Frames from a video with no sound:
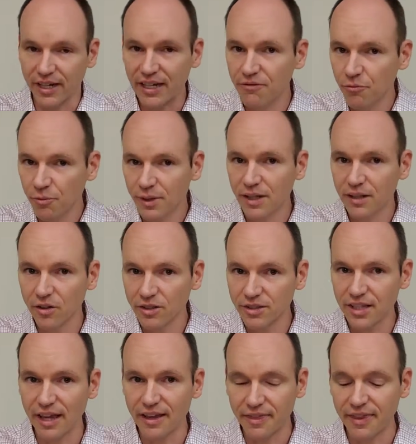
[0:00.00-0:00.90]
even when it
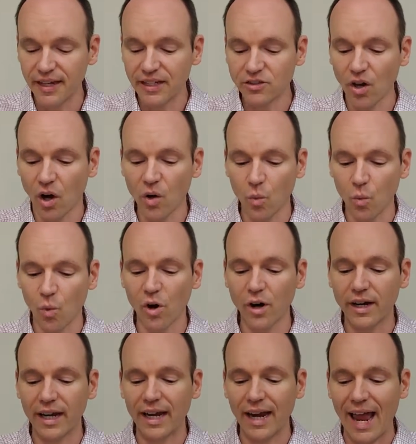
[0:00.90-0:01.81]
looks like things aren't
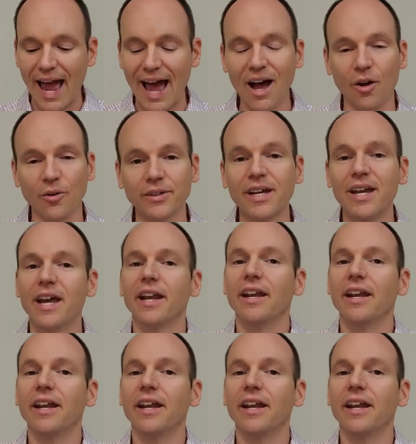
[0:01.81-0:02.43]
working out.